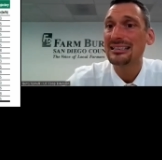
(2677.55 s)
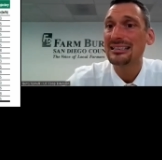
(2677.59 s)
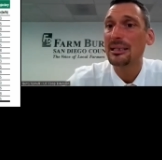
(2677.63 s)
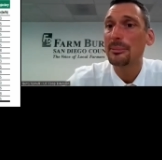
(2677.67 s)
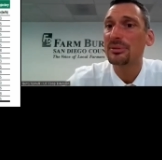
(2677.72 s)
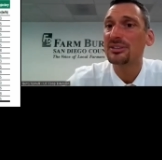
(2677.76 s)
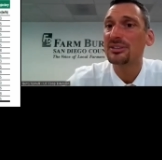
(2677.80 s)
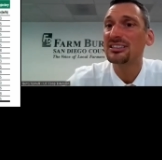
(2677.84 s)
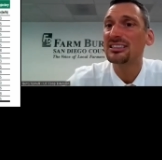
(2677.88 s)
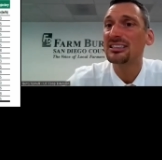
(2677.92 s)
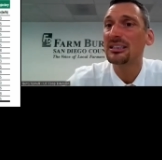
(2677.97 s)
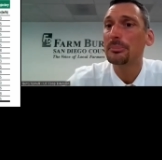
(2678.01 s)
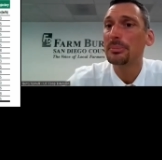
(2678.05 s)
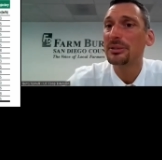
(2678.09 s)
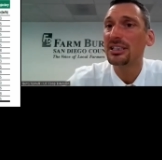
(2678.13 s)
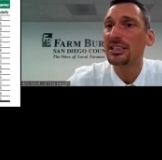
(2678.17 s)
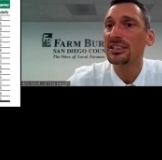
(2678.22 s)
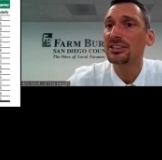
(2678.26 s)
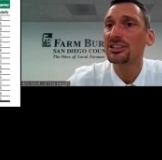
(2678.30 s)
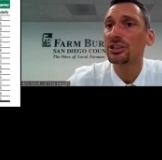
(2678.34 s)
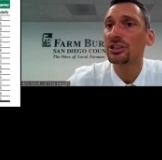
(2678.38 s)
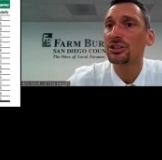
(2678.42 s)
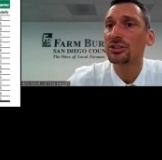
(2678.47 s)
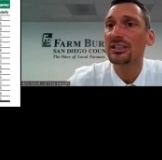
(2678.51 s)
the
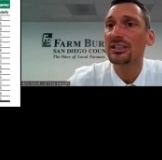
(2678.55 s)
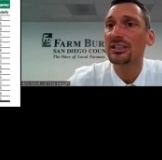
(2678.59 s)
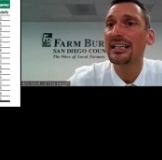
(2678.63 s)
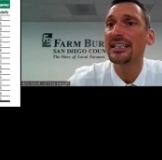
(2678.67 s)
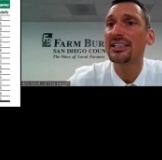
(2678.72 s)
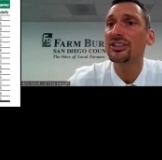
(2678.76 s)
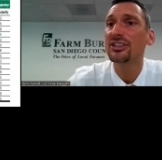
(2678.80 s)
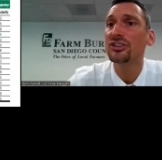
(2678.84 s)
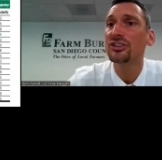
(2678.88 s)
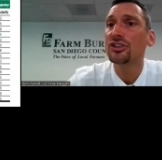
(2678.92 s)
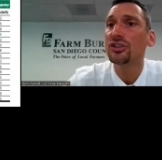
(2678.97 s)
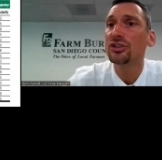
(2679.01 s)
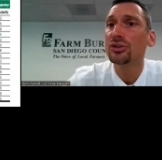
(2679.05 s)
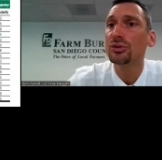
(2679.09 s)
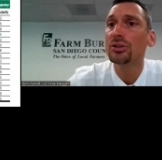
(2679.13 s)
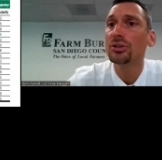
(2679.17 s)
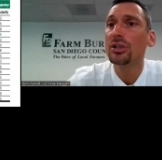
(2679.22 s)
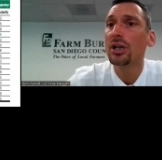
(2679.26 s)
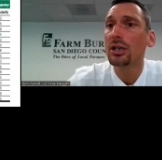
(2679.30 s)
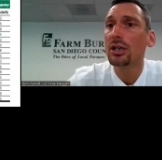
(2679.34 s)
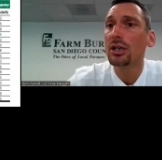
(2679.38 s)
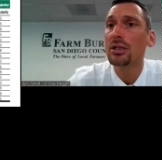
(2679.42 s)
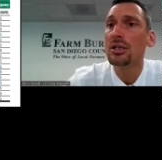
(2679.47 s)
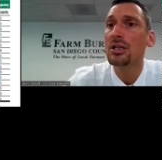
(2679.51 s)
precipitation rate, you
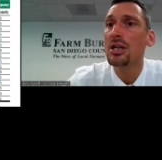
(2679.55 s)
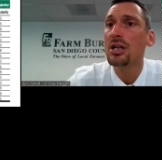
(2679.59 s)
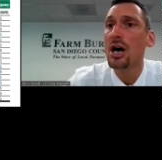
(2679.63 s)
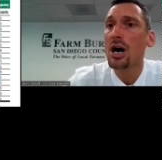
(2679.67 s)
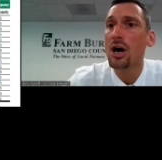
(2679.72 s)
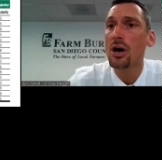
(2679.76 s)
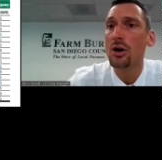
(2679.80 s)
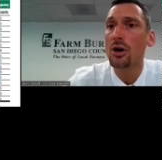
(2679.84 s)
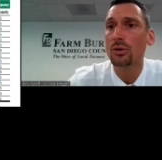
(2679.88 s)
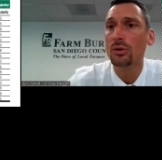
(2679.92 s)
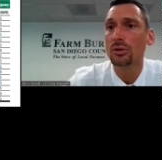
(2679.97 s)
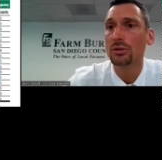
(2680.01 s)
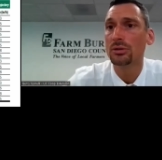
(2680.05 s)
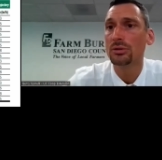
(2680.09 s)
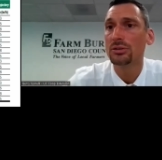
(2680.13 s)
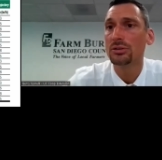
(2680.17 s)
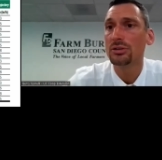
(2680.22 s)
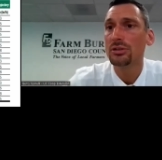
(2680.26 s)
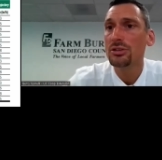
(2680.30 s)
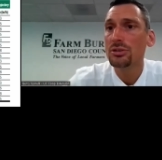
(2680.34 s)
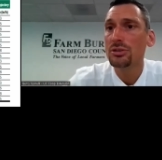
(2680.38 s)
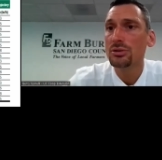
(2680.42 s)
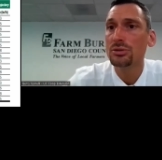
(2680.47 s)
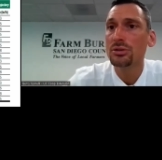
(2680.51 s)
don't know.
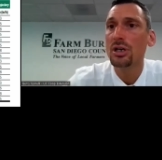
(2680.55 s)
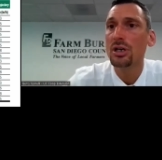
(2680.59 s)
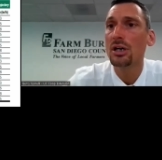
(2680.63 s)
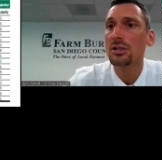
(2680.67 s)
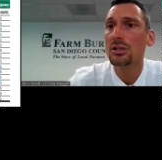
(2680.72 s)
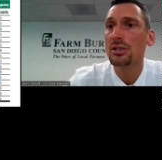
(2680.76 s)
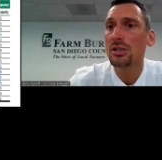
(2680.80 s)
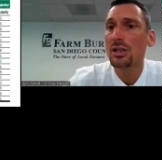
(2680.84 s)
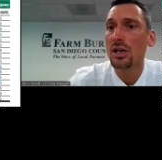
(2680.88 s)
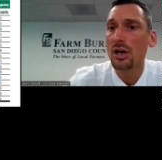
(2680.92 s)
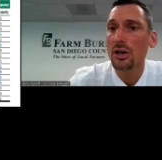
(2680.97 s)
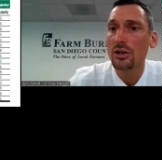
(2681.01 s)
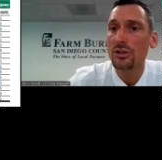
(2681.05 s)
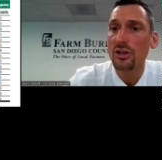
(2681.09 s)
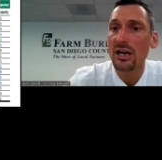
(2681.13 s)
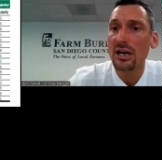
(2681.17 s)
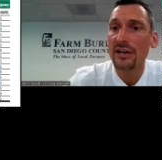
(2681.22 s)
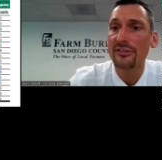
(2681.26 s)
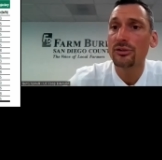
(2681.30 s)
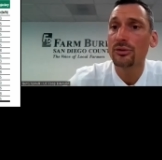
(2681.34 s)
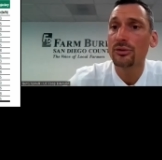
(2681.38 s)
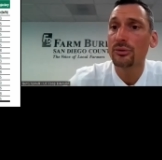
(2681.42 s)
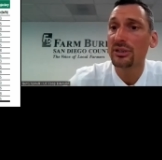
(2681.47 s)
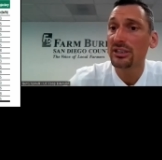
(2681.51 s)
You don't know. You
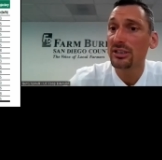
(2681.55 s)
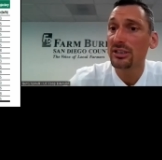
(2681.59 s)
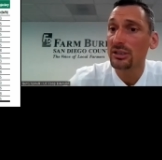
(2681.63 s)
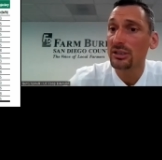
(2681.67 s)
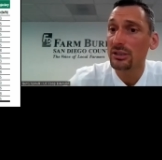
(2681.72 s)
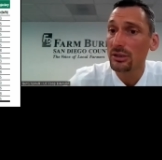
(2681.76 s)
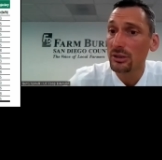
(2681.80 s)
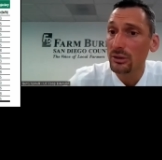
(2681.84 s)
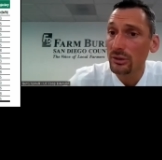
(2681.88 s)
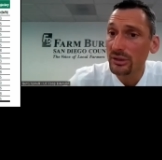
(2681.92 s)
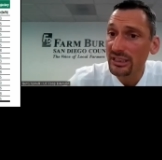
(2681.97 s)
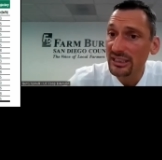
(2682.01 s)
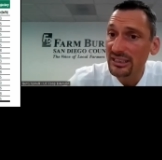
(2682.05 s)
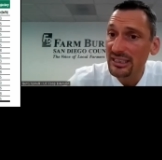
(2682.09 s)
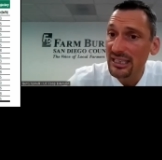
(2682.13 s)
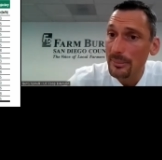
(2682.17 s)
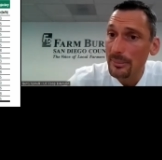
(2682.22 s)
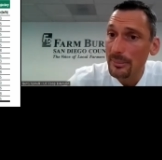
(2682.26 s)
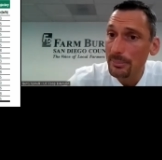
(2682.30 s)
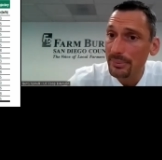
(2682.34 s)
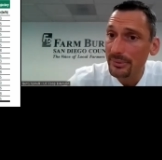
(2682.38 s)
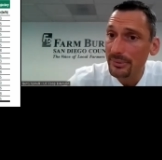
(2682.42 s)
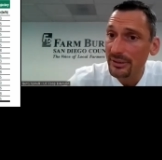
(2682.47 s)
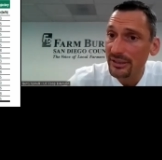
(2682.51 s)
have to either look it
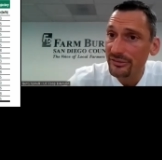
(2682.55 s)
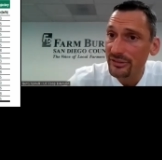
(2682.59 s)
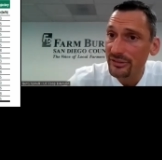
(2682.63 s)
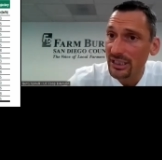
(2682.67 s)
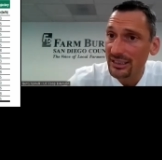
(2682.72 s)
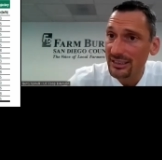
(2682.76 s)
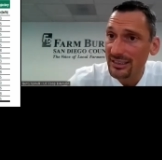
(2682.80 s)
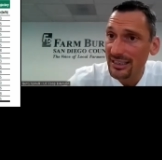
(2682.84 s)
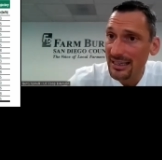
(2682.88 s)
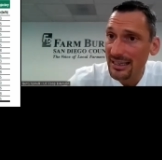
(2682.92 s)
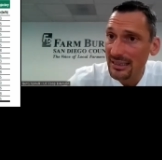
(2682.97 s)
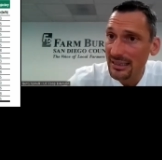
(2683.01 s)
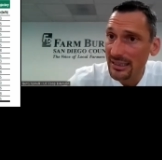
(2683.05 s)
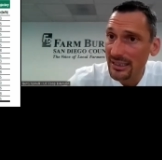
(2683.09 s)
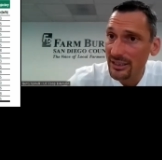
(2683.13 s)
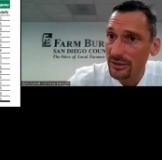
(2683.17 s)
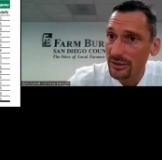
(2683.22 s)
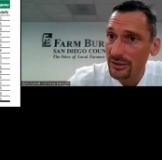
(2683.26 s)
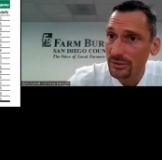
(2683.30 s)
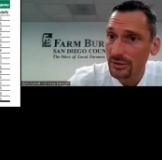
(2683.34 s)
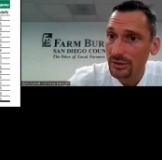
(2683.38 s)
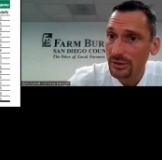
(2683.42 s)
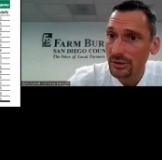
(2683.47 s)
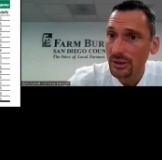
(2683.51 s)
up if they tell
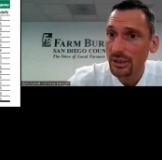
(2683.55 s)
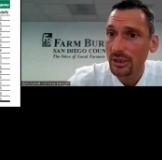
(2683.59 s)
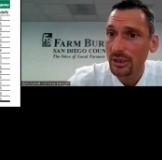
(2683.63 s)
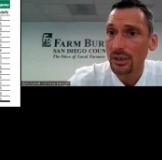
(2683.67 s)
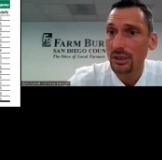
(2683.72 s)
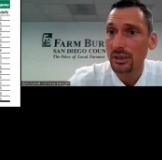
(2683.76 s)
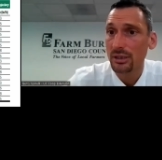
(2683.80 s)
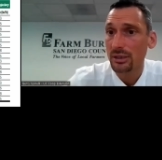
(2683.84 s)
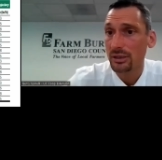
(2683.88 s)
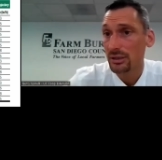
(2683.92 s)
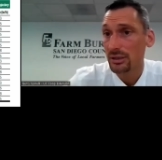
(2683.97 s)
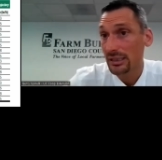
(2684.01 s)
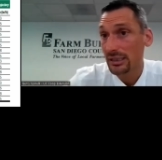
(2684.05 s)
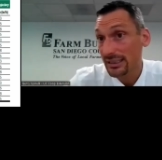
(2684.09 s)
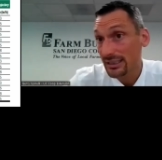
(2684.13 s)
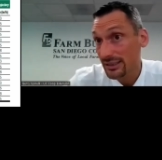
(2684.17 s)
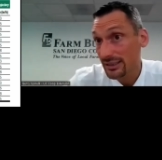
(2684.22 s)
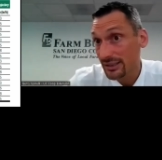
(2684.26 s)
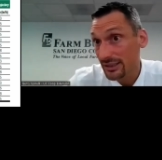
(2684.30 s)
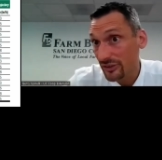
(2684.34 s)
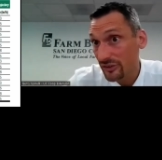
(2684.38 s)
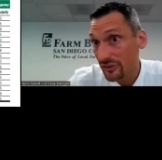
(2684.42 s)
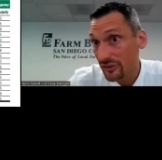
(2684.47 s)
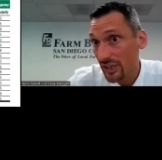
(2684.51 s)
you, like
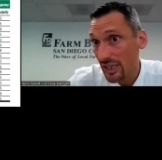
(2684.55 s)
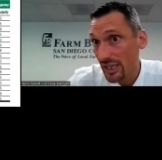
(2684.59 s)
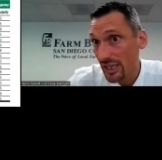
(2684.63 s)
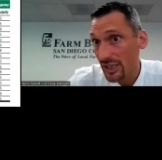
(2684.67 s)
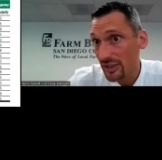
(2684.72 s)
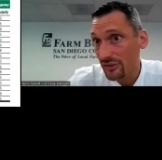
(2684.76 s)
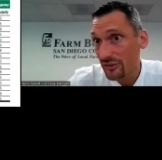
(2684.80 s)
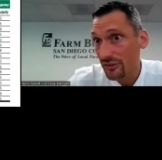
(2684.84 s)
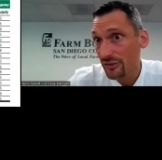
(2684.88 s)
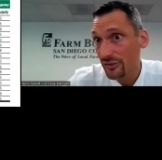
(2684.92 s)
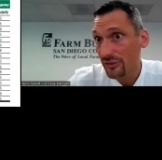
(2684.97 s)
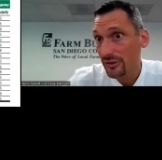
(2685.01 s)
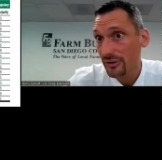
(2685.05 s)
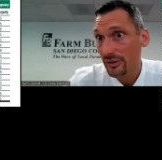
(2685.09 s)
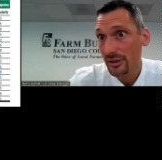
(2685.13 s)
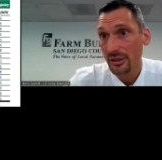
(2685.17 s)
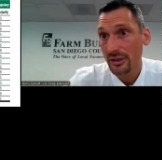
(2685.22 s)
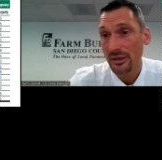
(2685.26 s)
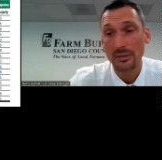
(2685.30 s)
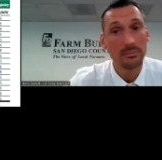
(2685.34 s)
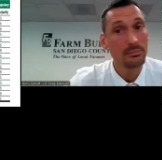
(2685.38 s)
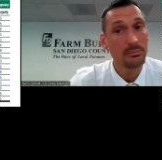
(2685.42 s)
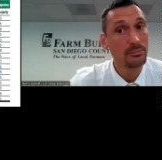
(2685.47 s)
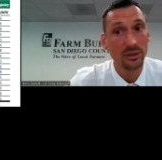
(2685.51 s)
in this case,
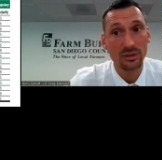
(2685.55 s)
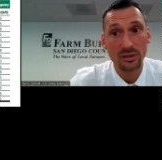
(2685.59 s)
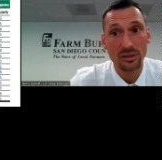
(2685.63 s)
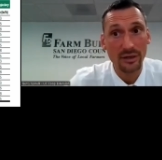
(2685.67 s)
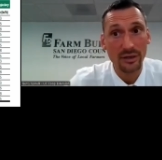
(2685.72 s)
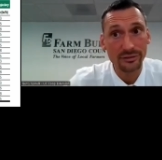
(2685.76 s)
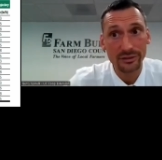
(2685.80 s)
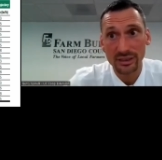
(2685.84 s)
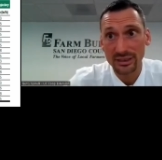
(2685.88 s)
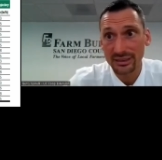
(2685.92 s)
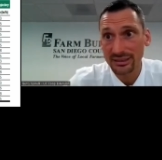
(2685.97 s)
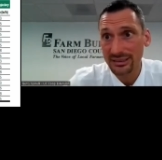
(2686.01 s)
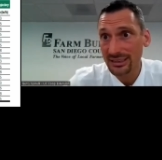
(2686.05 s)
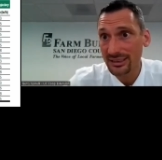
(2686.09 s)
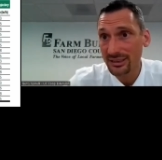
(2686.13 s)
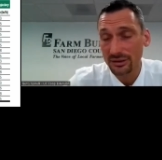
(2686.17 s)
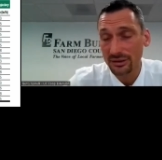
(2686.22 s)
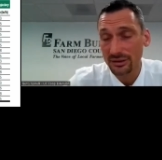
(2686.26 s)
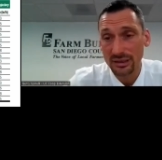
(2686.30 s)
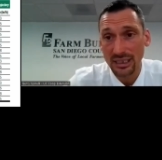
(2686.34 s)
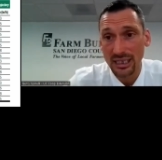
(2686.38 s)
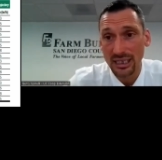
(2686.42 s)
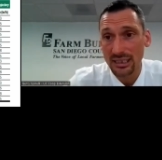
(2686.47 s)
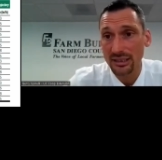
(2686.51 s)
more often they
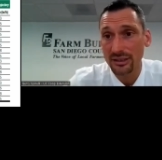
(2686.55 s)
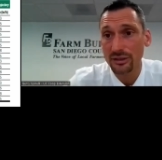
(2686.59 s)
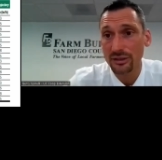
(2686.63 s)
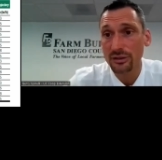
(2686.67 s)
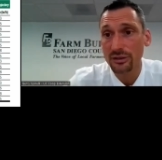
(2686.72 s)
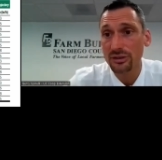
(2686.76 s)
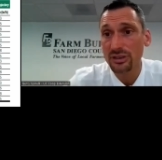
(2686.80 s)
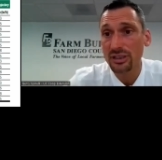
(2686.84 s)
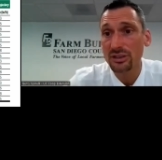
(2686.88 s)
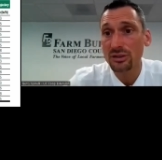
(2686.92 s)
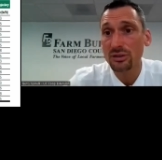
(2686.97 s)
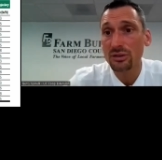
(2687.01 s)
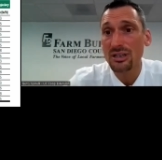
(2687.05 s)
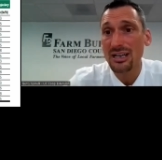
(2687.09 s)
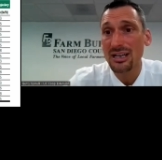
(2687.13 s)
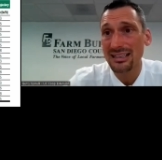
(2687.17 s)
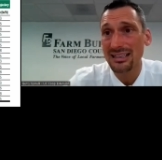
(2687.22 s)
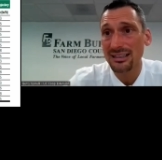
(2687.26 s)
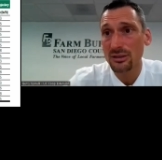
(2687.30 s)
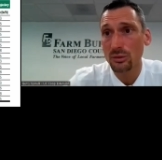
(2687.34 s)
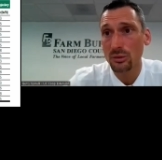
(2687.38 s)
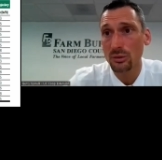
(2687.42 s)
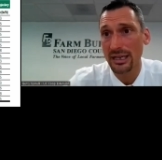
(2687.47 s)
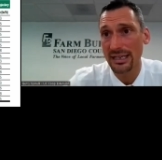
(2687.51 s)
don't tell you you need to
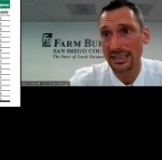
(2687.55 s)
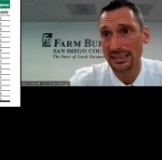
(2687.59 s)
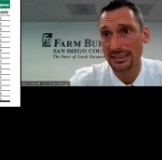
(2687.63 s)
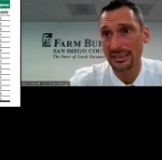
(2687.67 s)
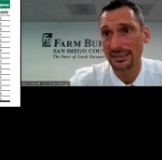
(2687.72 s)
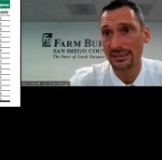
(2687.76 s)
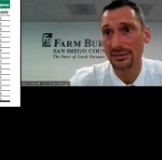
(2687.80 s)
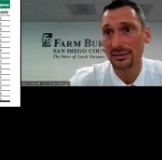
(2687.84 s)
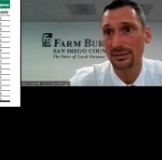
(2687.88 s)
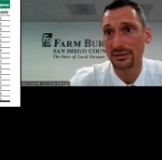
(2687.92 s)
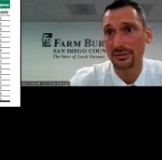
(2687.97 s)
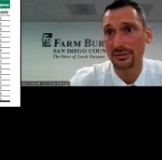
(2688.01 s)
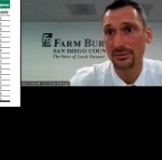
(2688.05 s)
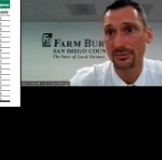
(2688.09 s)
calculate it